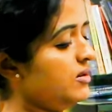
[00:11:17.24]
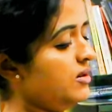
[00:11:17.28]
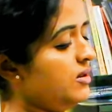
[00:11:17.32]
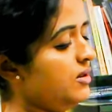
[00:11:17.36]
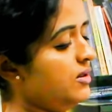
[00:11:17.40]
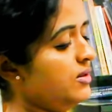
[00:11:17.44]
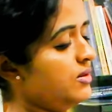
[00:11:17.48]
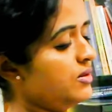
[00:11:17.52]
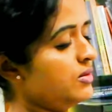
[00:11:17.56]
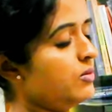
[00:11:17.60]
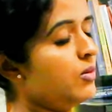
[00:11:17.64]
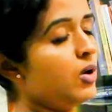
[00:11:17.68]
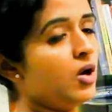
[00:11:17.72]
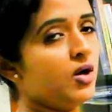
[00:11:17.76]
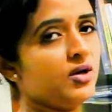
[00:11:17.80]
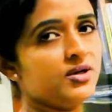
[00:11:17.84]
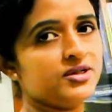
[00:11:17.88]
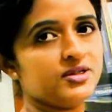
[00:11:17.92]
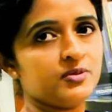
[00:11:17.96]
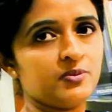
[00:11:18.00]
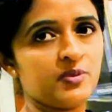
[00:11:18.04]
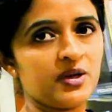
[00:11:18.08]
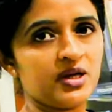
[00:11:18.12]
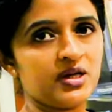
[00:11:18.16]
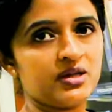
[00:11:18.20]
Uh, small
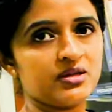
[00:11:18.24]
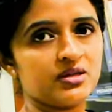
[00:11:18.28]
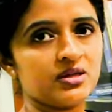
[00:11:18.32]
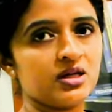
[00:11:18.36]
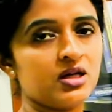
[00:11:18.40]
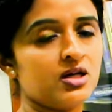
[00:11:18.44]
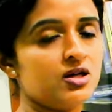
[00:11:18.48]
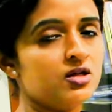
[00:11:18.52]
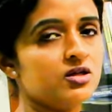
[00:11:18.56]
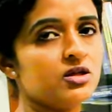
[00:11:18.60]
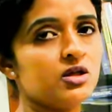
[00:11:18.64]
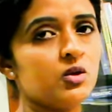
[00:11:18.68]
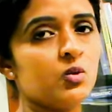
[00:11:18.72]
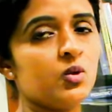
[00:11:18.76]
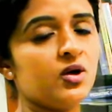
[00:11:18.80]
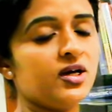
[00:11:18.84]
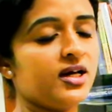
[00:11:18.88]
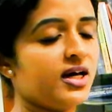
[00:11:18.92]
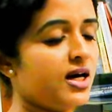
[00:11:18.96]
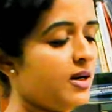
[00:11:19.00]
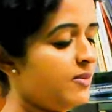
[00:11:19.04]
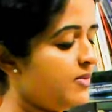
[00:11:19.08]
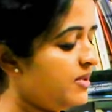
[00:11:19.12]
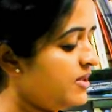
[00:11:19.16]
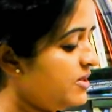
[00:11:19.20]
space. So what
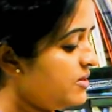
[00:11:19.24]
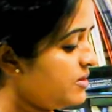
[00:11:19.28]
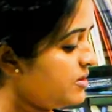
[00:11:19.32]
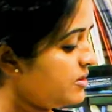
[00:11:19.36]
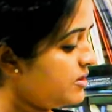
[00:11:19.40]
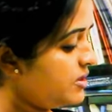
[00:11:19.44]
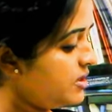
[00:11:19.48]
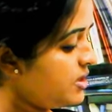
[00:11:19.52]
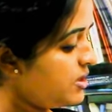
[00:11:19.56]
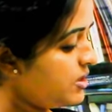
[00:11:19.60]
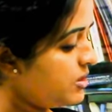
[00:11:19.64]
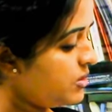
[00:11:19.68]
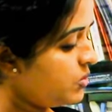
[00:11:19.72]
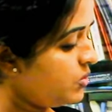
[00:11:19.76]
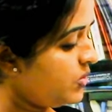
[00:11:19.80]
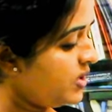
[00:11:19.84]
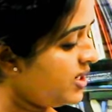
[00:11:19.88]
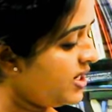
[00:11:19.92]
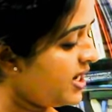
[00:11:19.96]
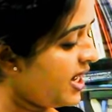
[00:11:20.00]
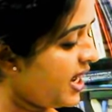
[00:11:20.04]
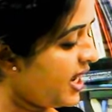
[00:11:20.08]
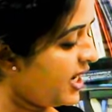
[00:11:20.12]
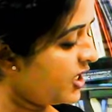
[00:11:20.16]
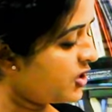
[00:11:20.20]
happens, this
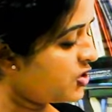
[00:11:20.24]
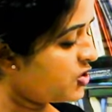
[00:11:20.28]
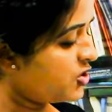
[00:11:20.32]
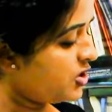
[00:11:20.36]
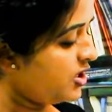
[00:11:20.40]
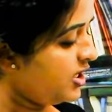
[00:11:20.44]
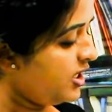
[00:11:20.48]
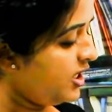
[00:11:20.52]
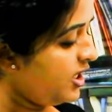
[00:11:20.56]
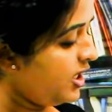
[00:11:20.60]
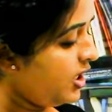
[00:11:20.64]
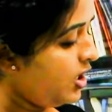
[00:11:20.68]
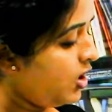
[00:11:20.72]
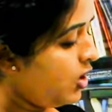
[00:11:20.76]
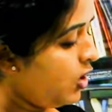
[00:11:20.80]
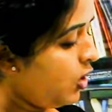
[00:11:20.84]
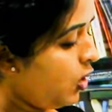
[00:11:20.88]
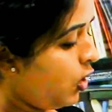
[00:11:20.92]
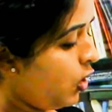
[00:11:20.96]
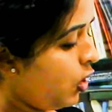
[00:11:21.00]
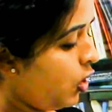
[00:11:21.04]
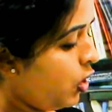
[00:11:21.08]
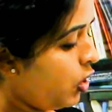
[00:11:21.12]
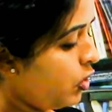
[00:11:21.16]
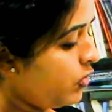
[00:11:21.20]
will actually
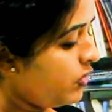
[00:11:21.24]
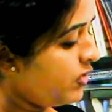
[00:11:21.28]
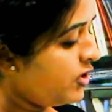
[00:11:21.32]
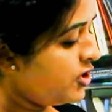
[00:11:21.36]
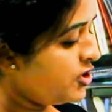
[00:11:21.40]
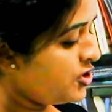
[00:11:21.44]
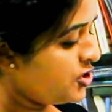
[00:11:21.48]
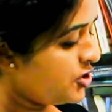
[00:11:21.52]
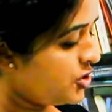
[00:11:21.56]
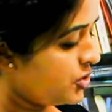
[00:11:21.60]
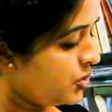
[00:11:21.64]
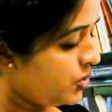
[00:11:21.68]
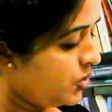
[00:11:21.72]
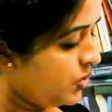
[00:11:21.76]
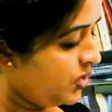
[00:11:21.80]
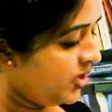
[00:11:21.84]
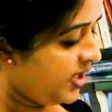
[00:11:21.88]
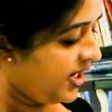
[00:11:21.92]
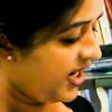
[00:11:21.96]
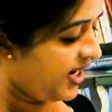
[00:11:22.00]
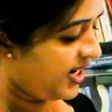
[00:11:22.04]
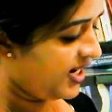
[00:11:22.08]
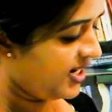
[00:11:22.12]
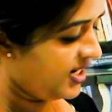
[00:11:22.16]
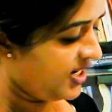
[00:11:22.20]
overshoot
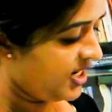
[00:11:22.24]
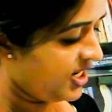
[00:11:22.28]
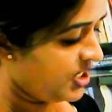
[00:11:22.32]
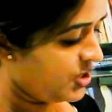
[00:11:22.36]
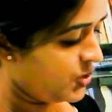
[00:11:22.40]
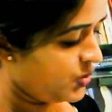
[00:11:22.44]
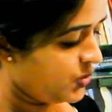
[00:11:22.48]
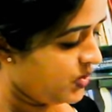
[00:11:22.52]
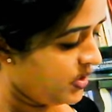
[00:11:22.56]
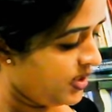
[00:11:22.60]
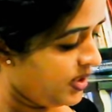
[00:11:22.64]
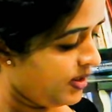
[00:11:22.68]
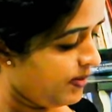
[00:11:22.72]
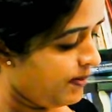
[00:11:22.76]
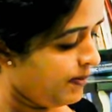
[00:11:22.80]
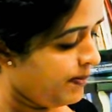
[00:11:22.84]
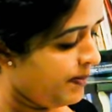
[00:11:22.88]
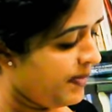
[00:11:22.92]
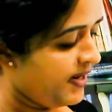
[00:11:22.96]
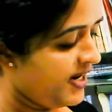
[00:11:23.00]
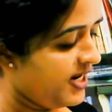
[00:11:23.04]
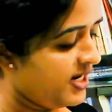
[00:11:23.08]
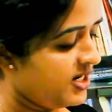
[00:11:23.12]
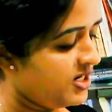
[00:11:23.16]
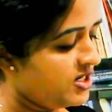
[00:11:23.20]
and it will
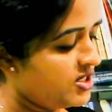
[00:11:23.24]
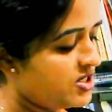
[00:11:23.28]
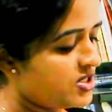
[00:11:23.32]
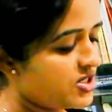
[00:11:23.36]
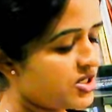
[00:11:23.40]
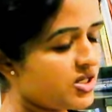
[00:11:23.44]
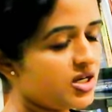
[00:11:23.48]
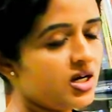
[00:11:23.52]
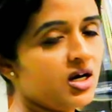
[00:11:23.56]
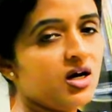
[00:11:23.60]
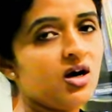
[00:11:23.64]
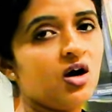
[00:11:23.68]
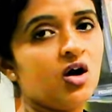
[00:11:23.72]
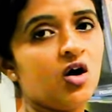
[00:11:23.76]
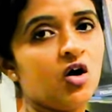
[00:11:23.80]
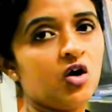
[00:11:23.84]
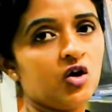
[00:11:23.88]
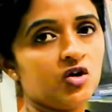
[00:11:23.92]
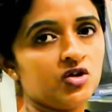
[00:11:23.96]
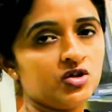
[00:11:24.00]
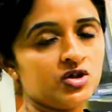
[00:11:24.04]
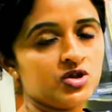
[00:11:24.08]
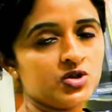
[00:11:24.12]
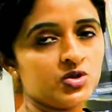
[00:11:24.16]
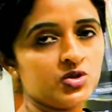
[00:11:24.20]
bend
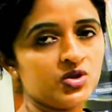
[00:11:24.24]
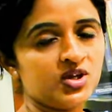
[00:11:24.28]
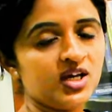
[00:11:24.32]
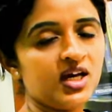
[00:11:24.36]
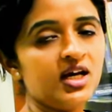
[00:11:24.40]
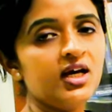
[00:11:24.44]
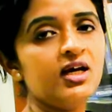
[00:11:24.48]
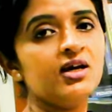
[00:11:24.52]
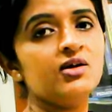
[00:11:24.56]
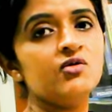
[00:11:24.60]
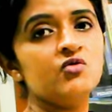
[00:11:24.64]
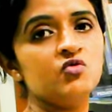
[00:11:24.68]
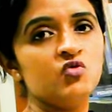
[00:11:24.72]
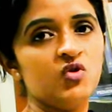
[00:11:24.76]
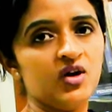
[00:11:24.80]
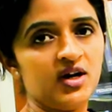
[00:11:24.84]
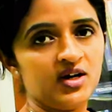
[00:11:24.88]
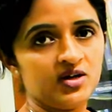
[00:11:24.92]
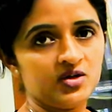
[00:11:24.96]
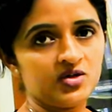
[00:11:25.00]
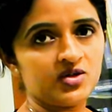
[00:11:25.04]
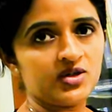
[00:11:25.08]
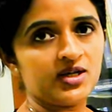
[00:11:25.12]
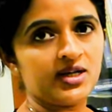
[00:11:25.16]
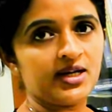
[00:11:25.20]
onto the
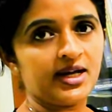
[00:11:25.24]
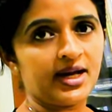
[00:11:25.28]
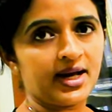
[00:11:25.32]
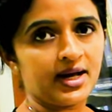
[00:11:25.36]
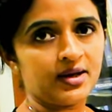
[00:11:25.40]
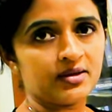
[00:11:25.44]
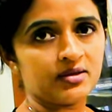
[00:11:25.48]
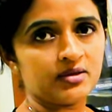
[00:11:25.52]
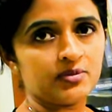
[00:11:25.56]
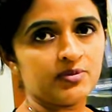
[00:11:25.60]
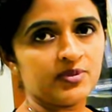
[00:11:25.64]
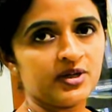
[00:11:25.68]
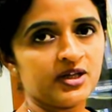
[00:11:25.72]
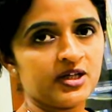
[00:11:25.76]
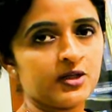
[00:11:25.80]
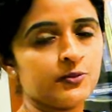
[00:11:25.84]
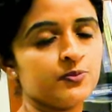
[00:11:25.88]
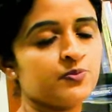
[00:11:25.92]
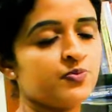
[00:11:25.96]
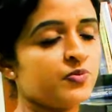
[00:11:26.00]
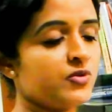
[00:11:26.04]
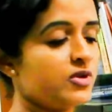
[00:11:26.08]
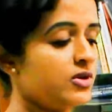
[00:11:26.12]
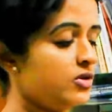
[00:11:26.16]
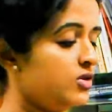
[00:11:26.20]
ventral aspect.
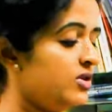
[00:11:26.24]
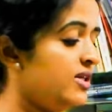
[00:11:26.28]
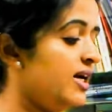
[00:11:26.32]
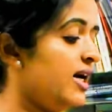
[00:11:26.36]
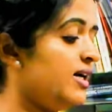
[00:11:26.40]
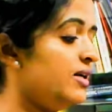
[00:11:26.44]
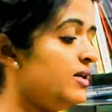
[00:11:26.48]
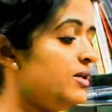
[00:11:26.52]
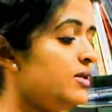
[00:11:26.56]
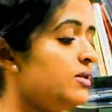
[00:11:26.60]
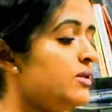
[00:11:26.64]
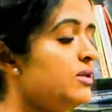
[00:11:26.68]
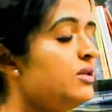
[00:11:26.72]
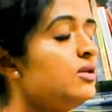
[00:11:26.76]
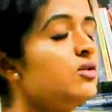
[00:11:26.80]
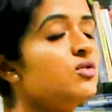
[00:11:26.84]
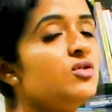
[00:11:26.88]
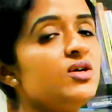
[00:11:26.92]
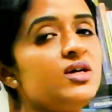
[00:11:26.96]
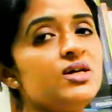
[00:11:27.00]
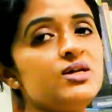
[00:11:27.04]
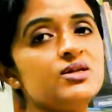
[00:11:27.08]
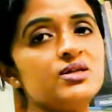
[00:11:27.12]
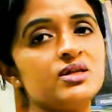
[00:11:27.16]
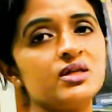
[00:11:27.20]
So that is the
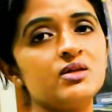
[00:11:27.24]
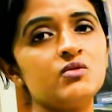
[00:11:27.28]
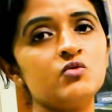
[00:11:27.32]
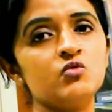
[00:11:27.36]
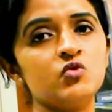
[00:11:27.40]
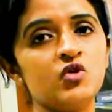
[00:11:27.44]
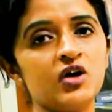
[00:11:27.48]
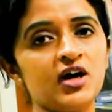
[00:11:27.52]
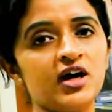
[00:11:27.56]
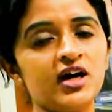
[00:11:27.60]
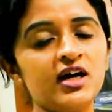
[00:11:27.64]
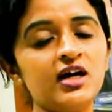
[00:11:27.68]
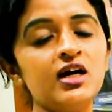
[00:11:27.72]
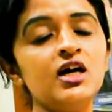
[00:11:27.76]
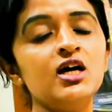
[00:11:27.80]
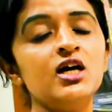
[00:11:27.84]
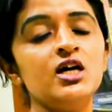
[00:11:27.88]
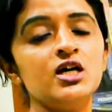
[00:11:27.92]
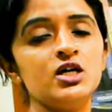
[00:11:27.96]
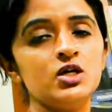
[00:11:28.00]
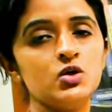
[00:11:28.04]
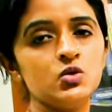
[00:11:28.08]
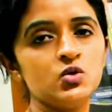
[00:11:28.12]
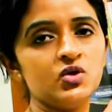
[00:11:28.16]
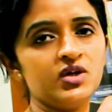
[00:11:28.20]
reason why
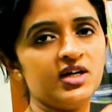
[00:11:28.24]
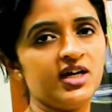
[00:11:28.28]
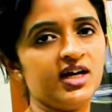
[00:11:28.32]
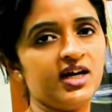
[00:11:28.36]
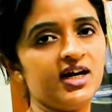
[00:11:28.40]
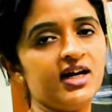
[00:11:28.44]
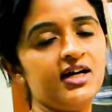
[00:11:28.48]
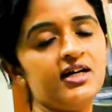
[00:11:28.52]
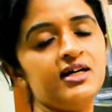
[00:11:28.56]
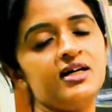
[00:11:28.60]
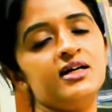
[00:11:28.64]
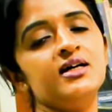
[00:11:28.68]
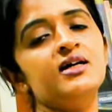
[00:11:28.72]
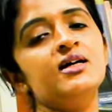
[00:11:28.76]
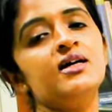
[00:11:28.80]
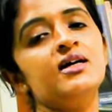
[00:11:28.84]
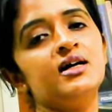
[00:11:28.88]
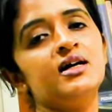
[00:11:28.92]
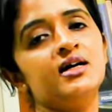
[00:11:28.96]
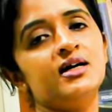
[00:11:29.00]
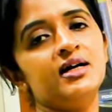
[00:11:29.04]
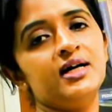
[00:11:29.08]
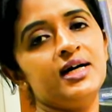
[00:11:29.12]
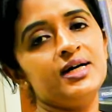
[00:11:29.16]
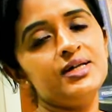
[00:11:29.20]
you get
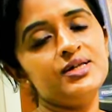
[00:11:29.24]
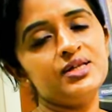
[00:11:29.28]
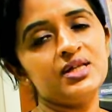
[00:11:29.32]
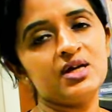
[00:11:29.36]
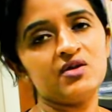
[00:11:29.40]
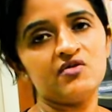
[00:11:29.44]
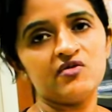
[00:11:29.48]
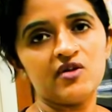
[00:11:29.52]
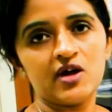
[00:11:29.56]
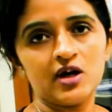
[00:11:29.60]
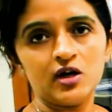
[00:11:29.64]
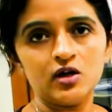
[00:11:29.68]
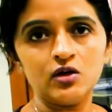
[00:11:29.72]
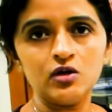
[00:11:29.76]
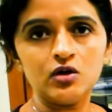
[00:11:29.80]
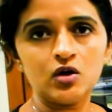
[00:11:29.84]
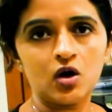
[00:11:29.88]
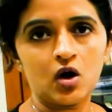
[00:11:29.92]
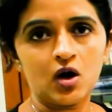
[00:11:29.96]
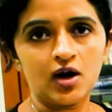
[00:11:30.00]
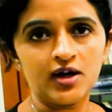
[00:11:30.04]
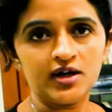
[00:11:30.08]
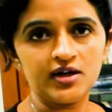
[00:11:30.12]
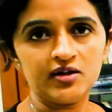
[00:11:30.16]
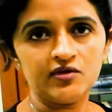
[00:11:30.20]
uh, a
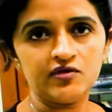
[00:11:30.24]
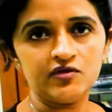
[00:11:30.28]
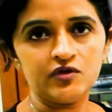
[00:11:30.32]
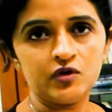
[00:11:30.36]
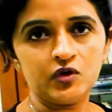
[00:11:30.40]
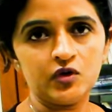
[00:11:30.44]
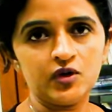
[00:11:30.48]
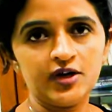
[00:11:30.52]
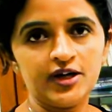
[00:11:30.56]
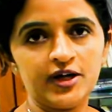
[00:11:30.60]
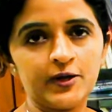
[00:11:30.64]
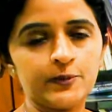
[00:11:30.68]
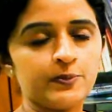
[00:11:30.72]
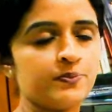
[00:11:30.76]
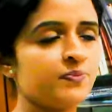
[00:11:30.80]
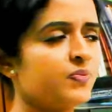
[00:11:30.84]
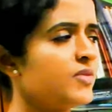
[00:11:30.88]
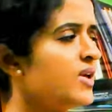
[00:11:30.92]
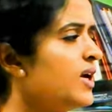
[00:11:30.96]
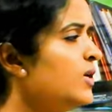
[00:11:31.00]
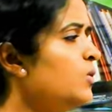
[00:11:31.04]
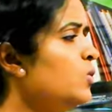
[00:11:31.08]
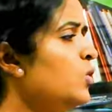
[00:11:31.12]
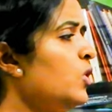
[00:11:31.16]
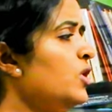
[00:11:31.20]
cephalocaudal folding.
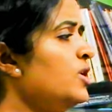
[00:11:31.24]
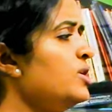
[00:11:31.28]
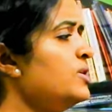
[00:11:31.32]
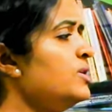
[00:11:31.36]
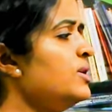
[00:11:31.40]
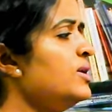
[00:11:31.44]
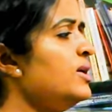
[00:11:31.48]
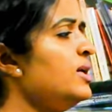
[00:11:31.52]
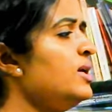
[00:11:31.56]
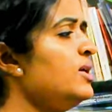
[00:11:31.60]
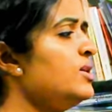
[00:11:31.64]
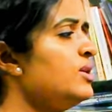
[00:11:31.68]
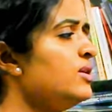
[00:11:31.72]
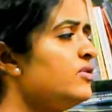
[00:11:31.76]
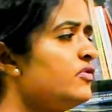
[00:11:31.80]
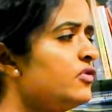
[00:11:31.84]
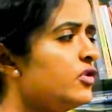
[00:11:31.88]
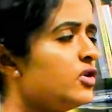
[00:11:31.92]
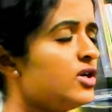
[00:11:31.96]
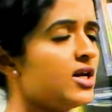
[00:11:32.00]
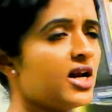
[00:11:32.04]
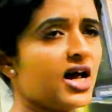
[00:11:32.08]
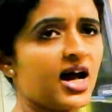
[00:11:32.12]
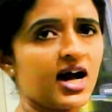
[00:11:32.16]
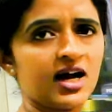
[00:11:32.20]
And what is the reason
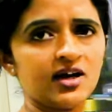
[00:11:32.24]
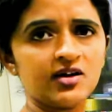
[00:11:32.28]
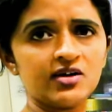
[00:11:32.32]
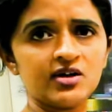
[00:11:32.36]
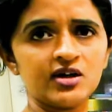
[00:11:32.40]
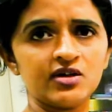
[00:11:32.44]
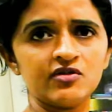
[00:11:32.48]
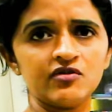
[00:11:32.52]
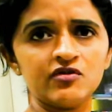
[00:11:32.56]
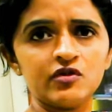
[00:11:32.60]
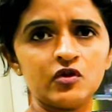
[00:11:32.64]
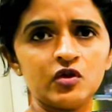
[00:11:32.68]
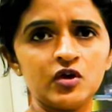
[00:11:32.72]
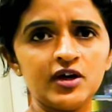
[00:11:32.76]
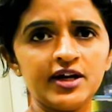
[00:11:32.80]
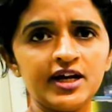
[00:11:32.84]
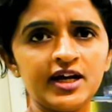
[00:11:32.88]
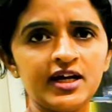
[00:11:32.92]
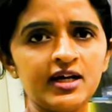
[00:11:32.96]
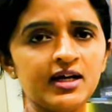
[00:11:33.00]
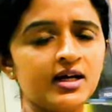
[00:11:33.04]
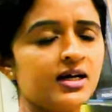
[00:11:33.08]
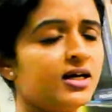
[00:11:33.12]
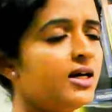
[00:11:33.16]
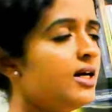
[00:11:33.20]
for lateral
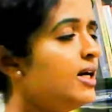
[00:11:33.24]
folding?